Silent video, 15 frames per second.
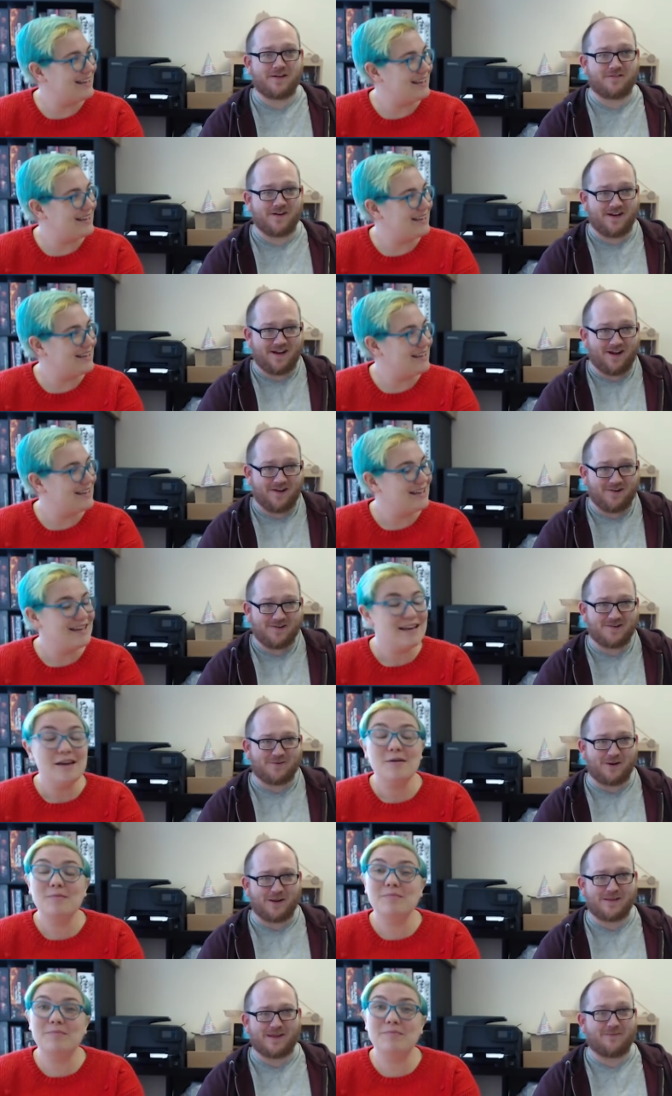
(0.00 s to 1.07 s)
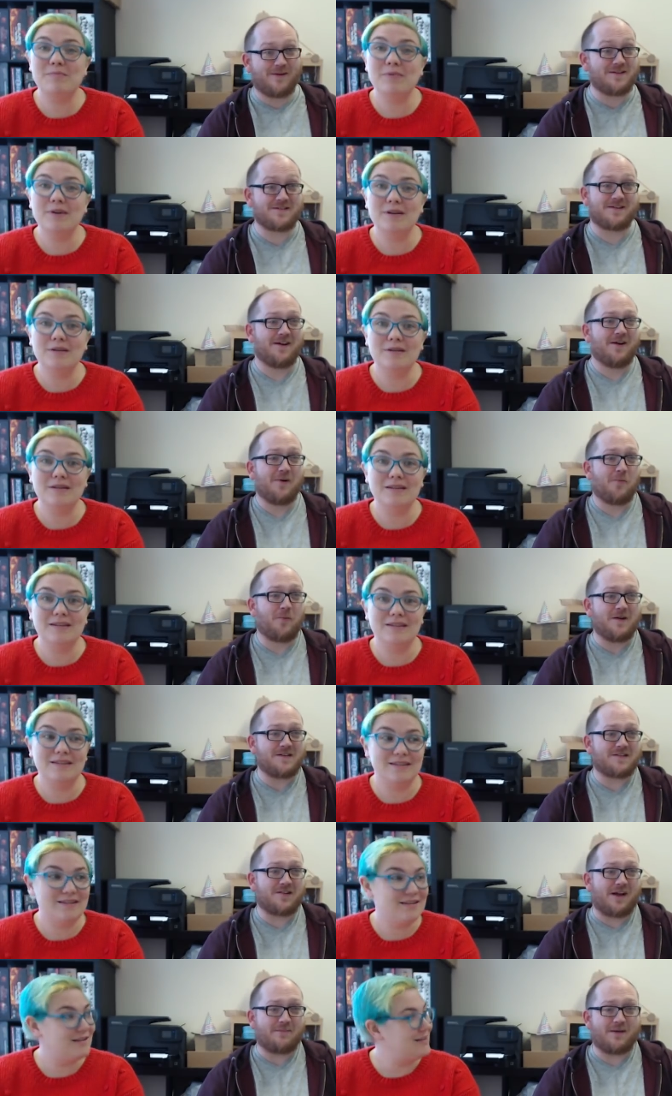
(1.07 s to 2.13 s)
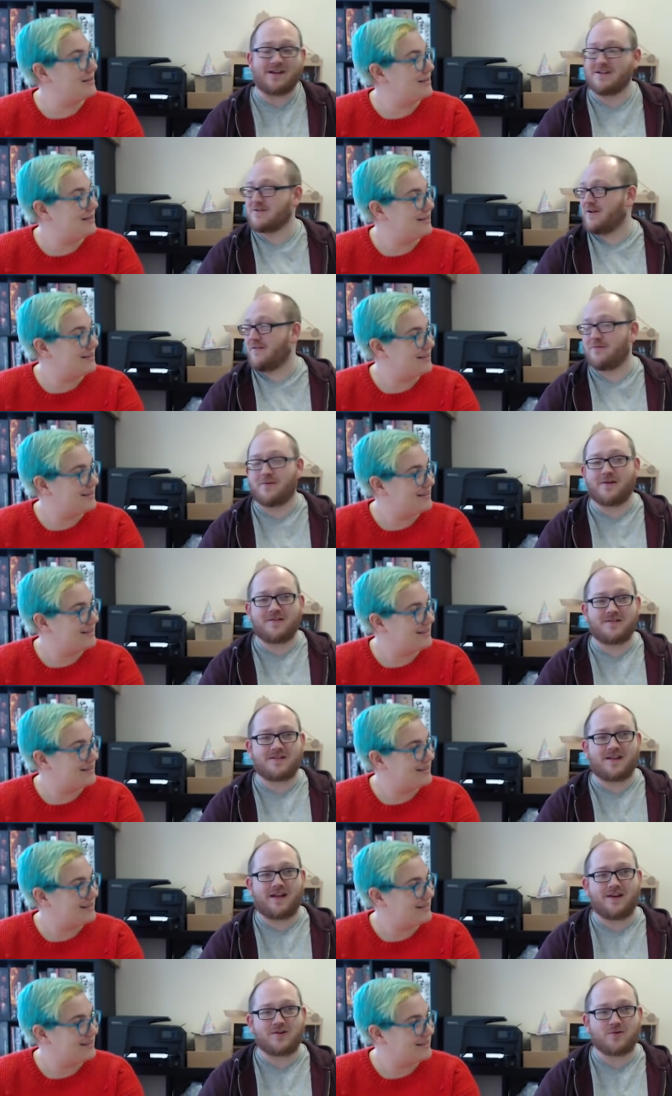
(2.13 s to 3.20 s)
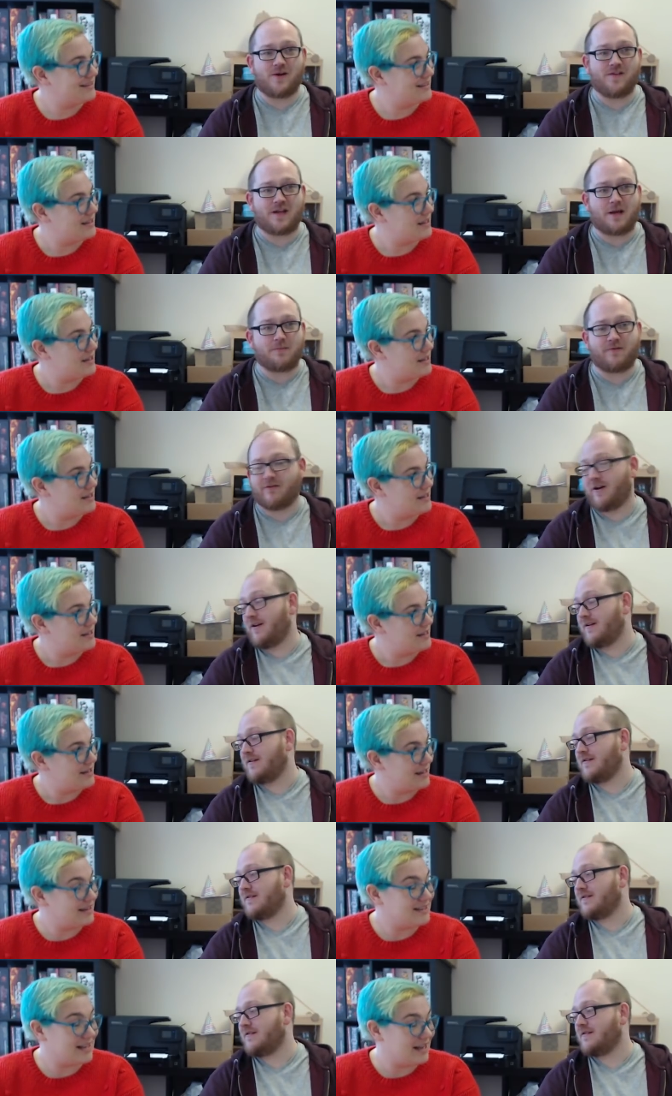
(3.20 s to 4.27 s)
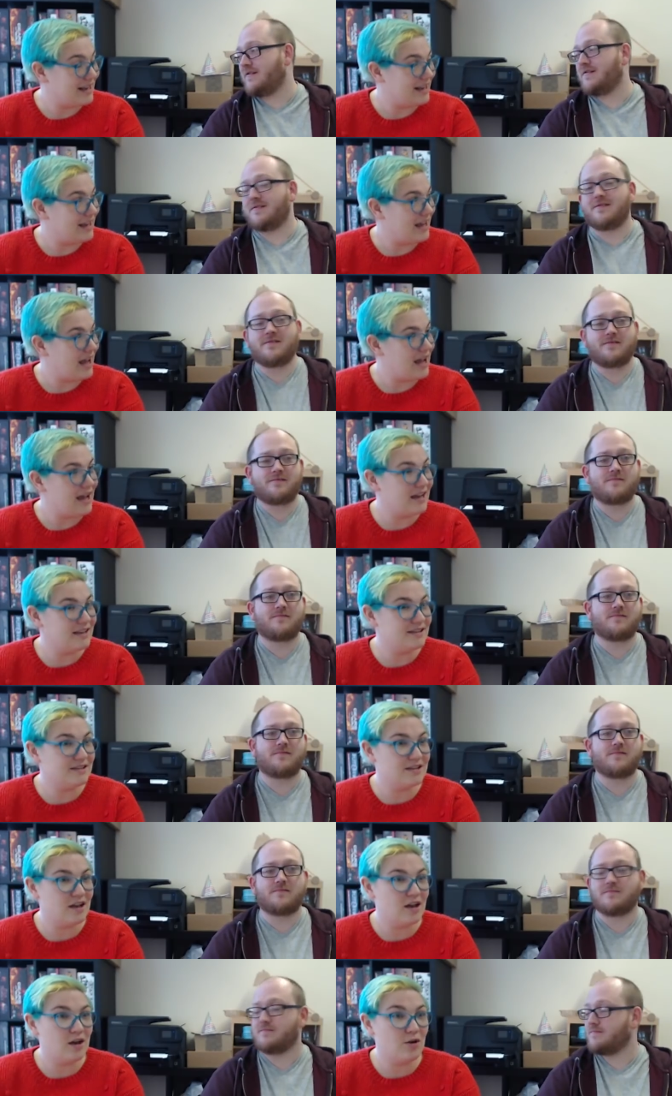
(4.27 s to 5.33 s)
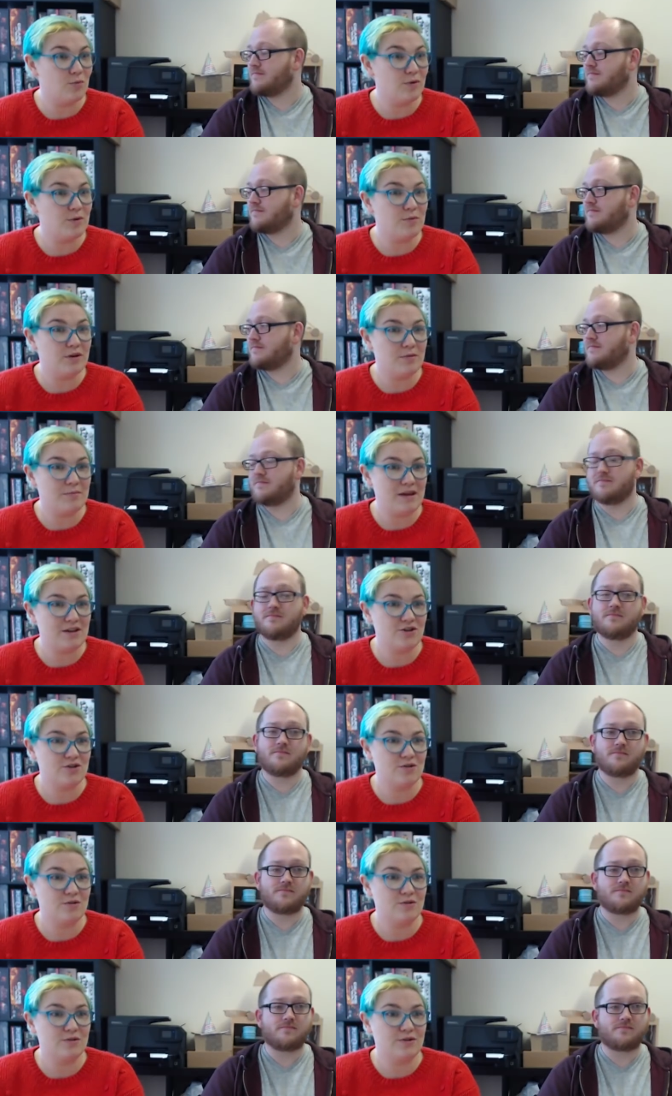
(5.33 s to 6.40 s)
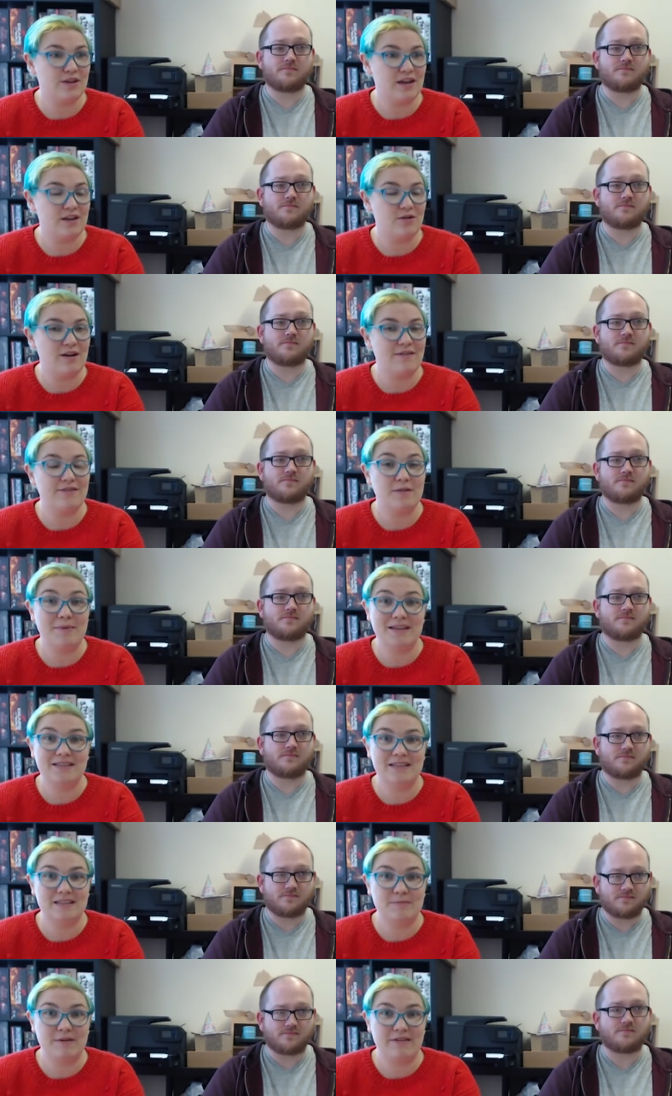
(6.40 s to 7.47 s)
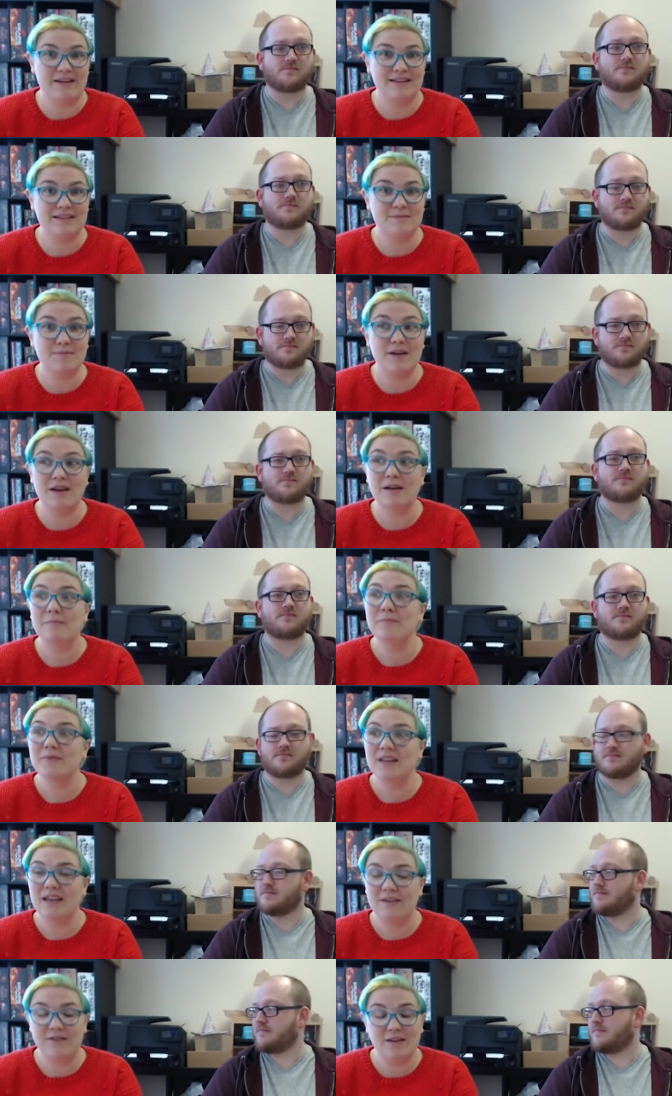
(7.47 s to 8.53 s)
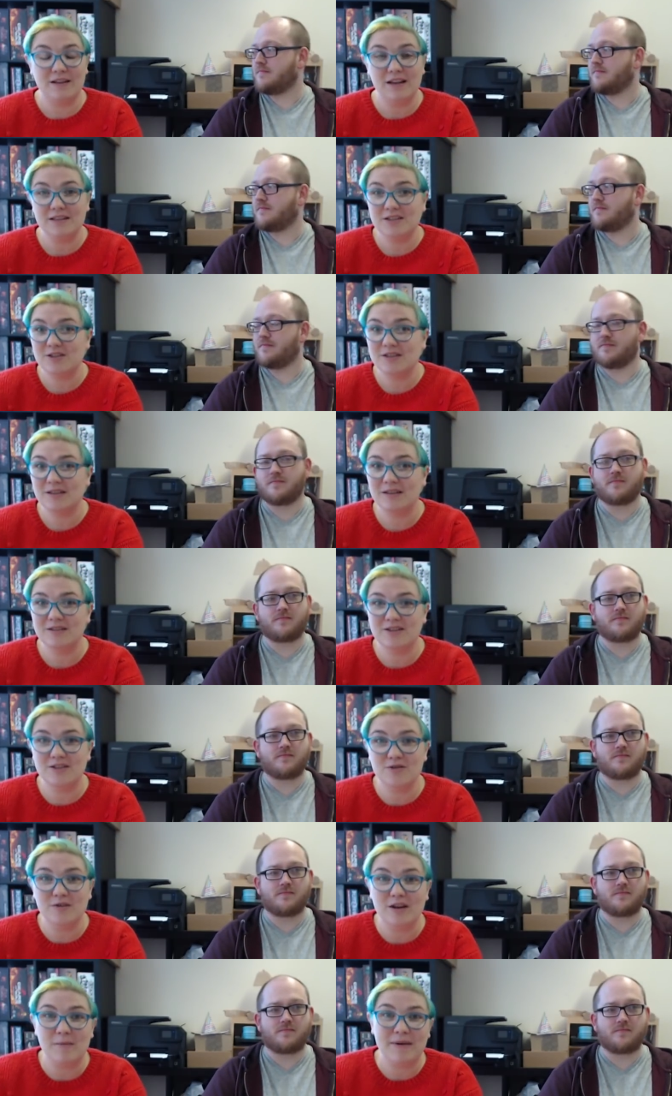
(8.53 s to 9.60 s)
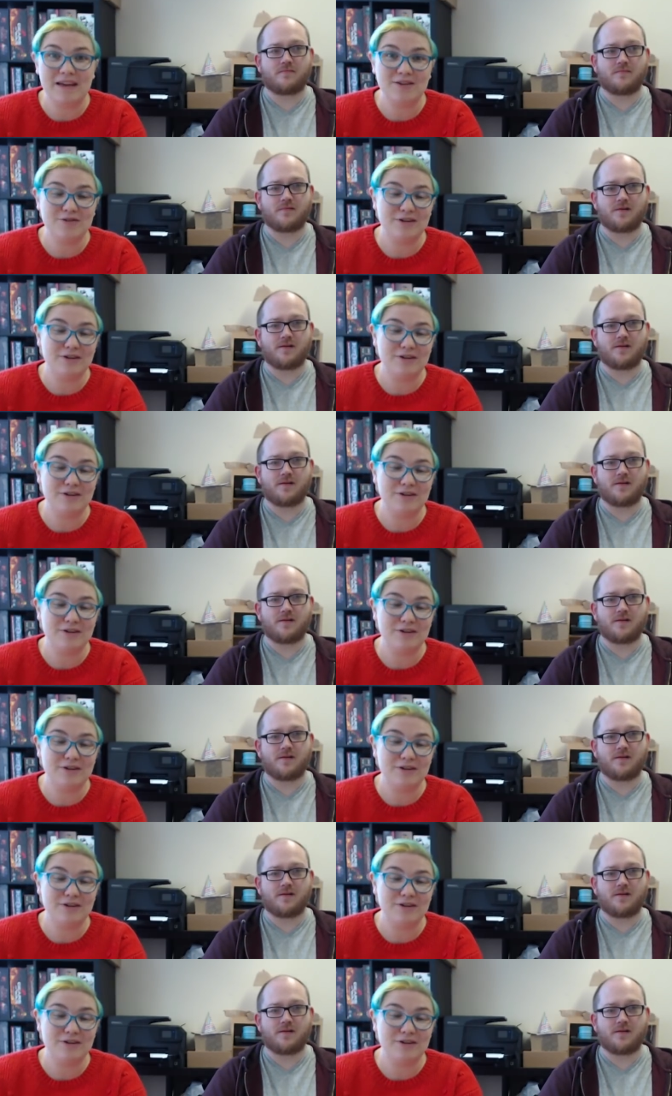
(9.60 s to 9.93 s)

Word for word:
Speaker 1: videos or anything. We but, just we just like making sure everyone's enjoying the game we've written.
Speaker 2: Exactly, and uh, we want to make sure that you're having the best experience. But if you'd like to, uh, to, join our Patreon